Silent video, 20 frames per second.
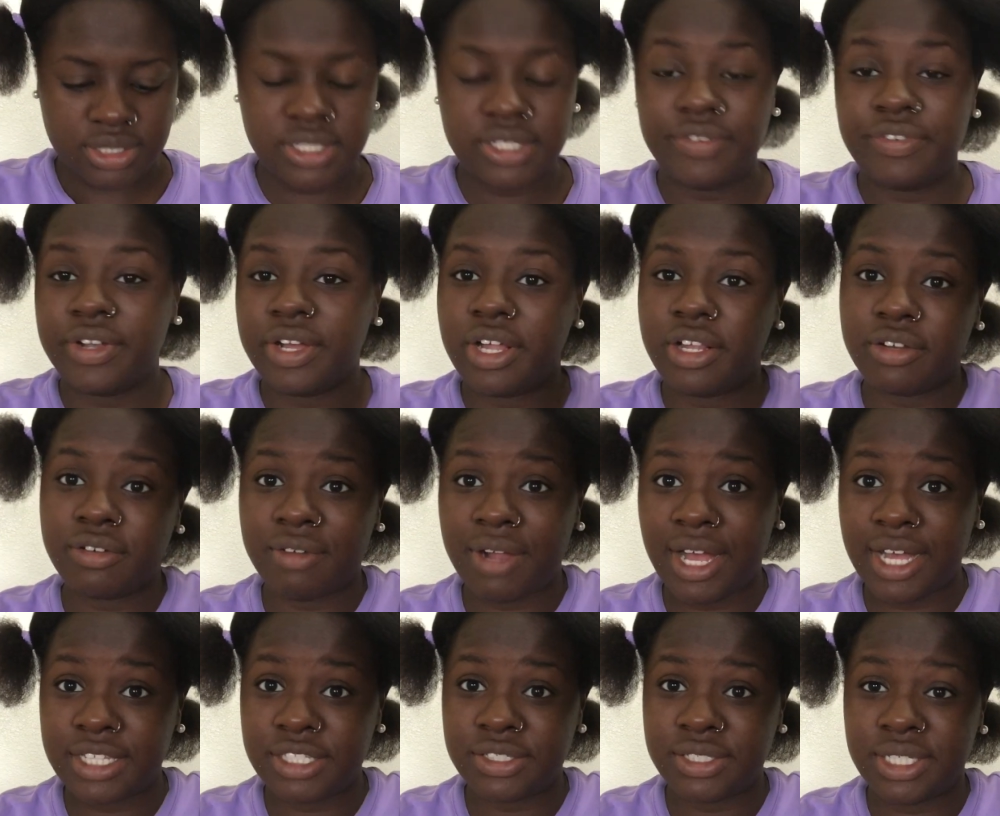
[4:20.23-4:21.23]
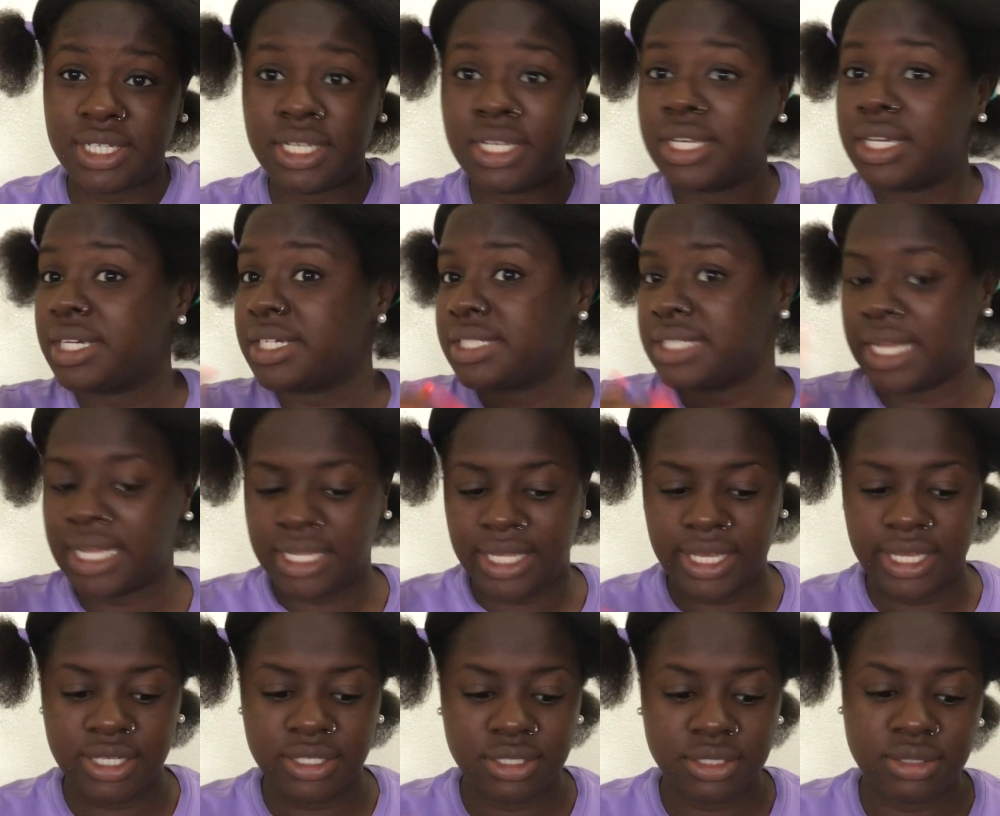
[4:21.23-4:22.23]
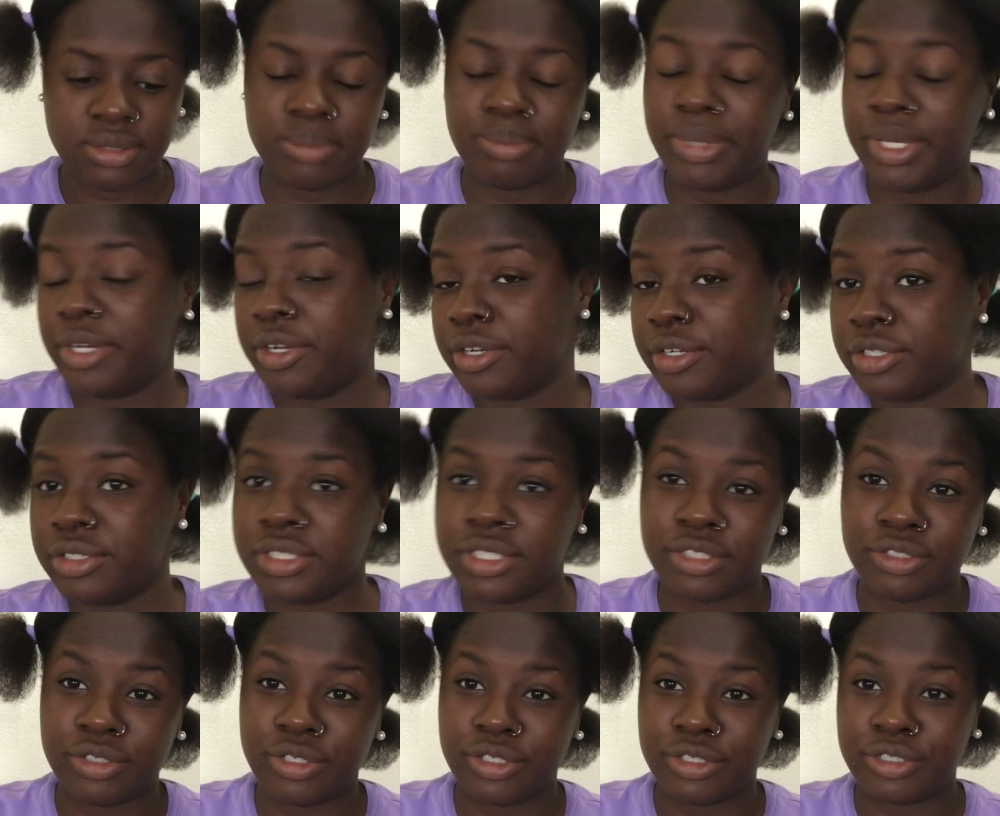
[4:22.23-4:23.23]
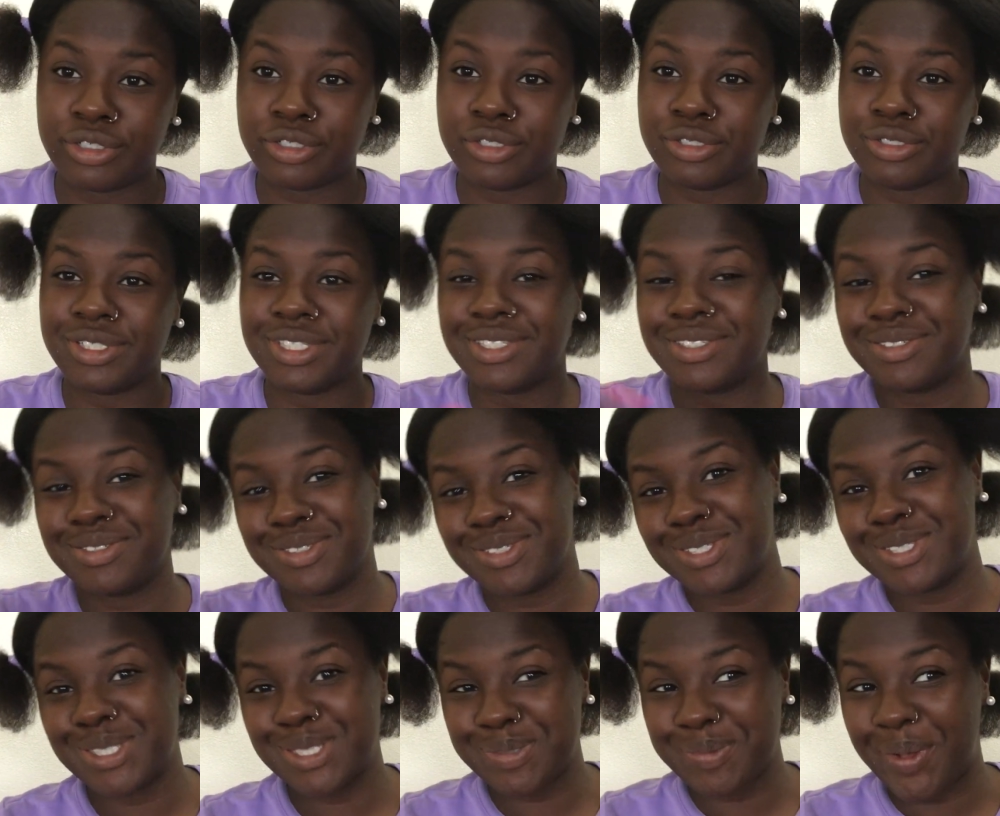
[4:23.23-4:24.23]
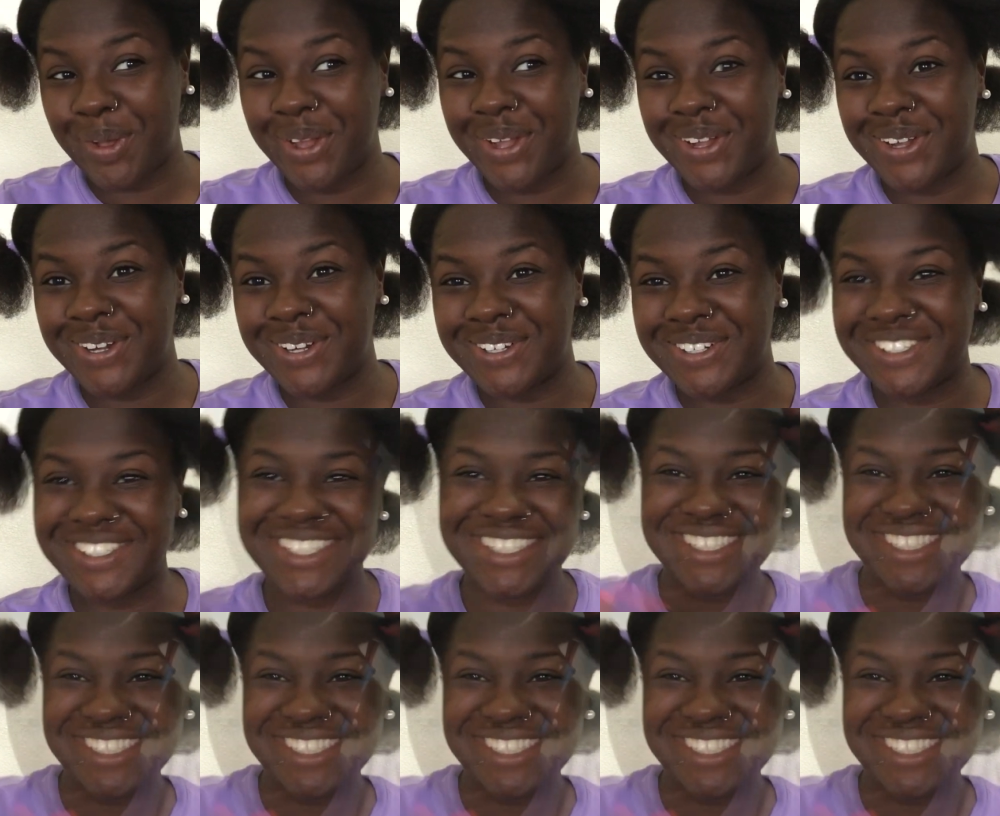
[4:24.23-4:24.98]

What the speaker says: different color rods on the end because I like big curls, little curls, small curls.